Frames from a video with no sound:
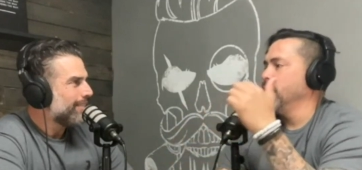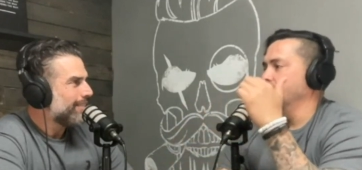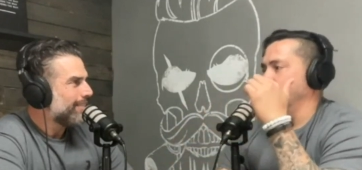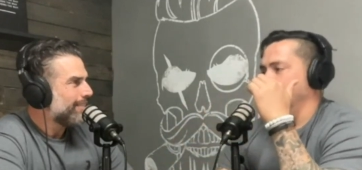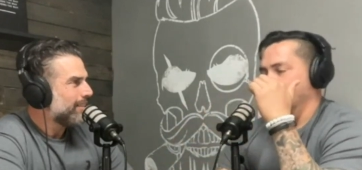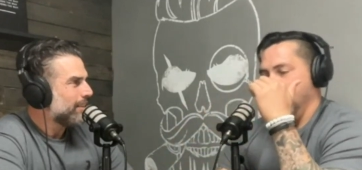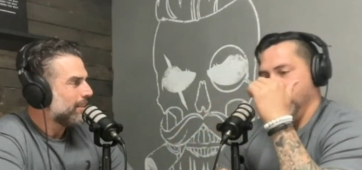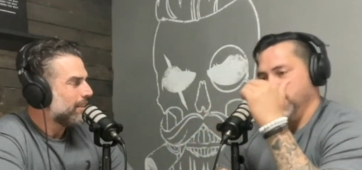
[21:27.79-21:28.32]

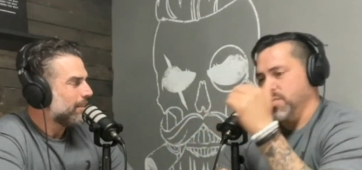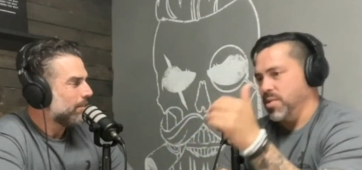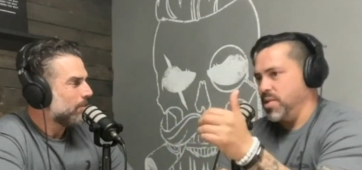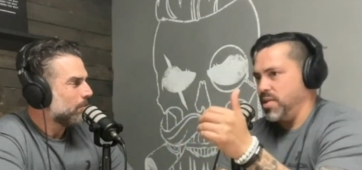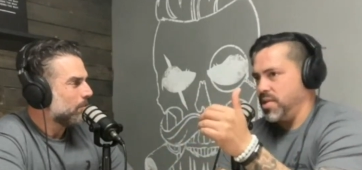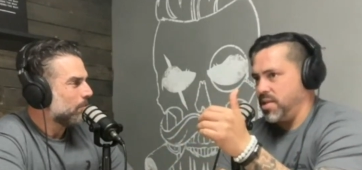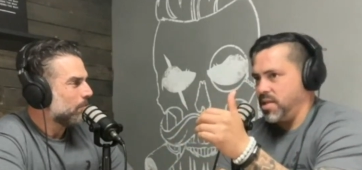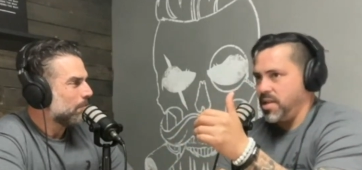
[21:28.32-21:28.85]
Speaker 1: And as soon
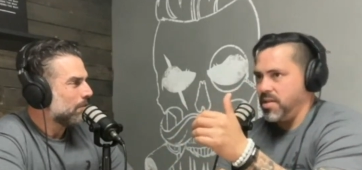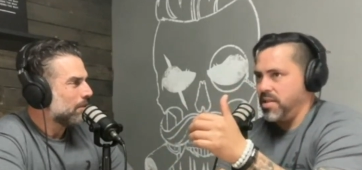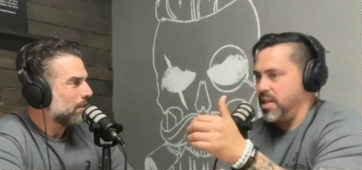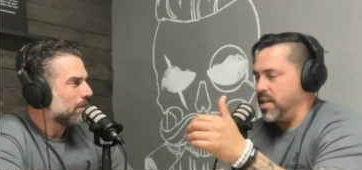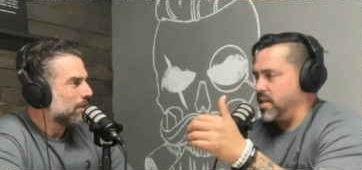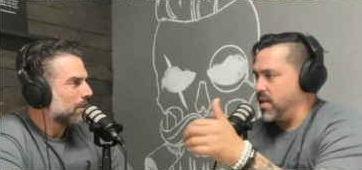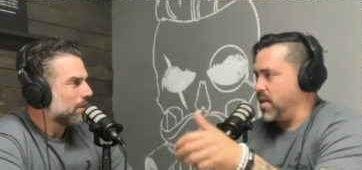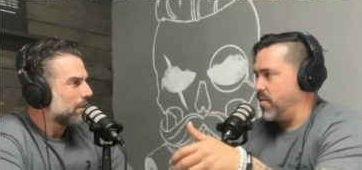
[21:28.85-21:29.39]
as there's
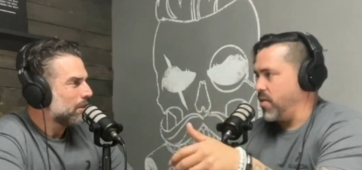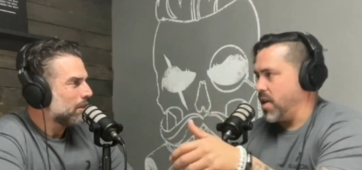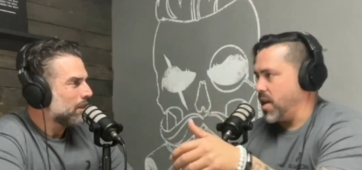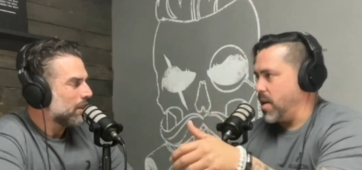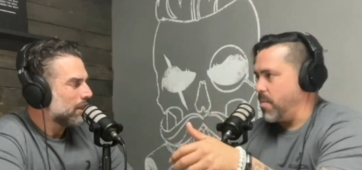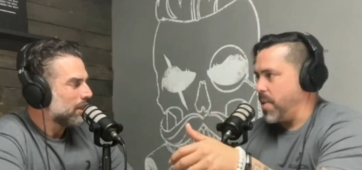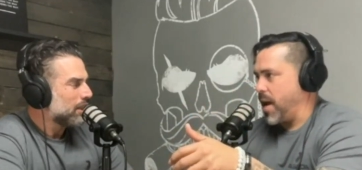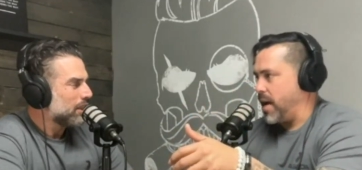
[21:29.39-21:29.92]
any
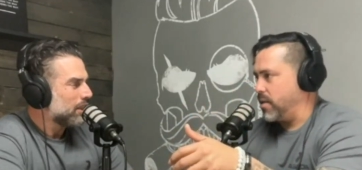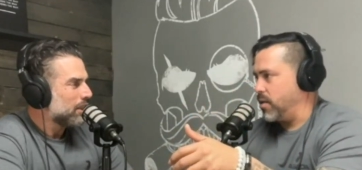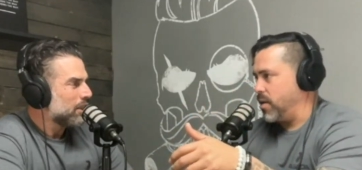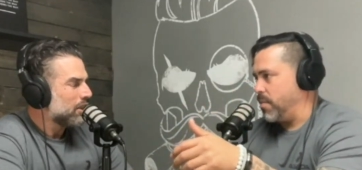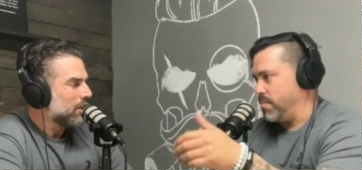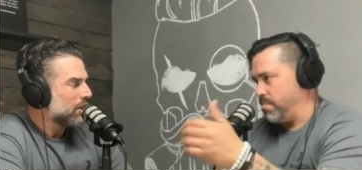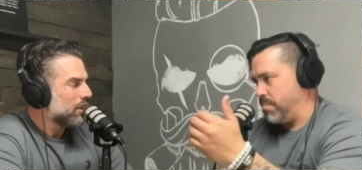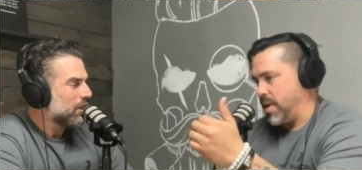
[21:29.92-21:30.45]
significant impact
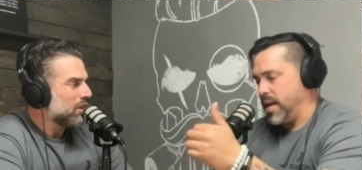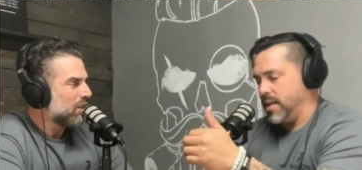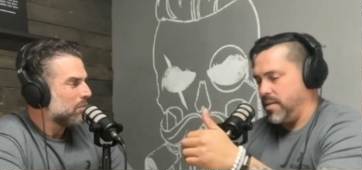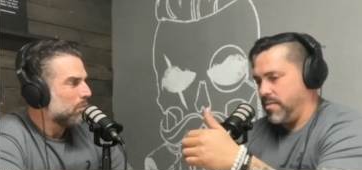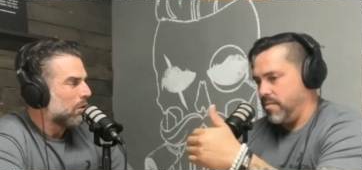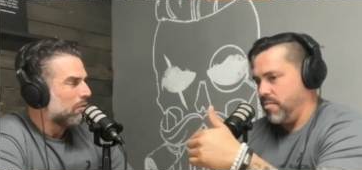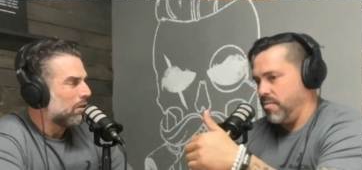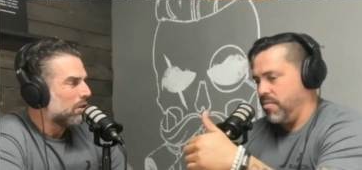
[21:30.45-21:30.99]
on my
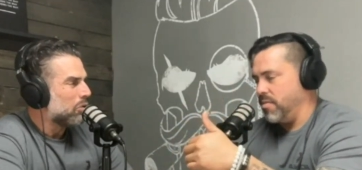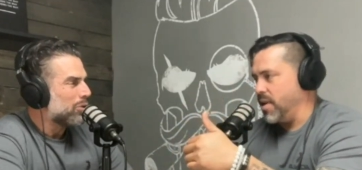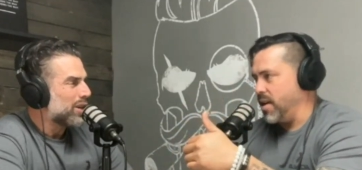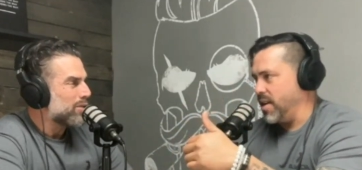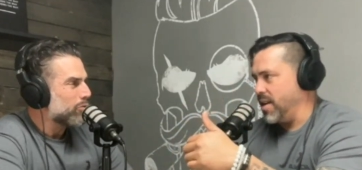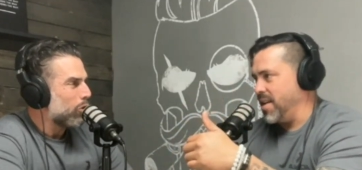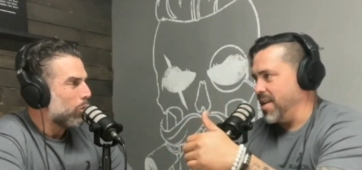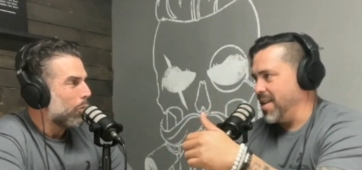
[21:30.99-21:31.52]
Speaker 2: it's more of a
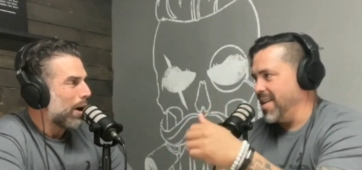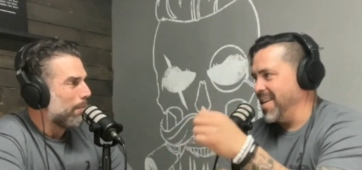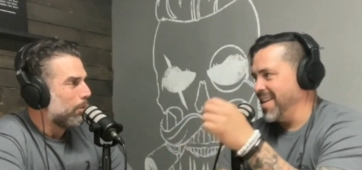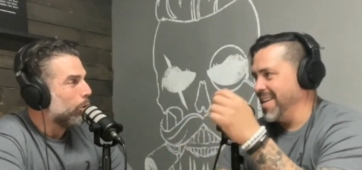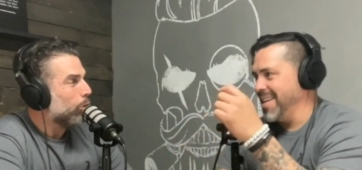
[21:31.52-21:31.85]
graceful
Speaker 1: wobble.